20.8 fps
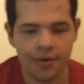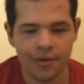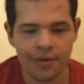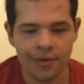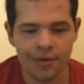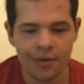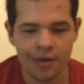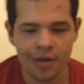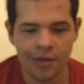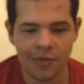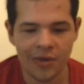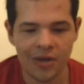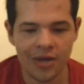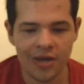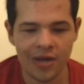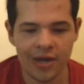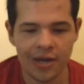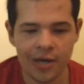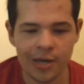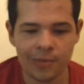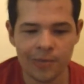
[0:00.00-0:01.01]
Coming
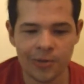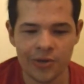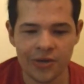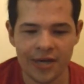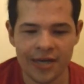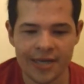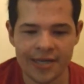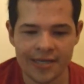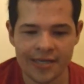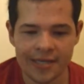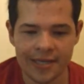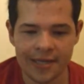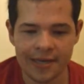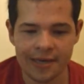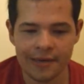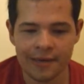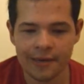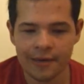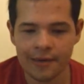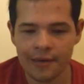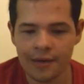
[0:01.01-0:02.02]
in at number
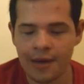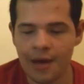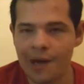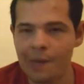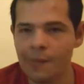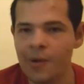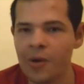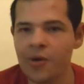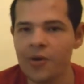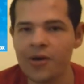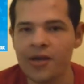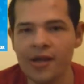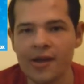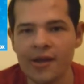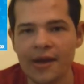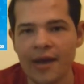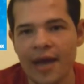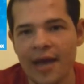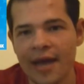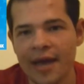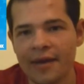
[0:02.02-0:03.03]
19, American
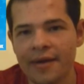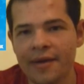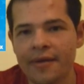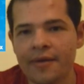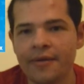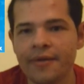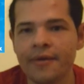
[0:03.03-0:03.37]
Dad.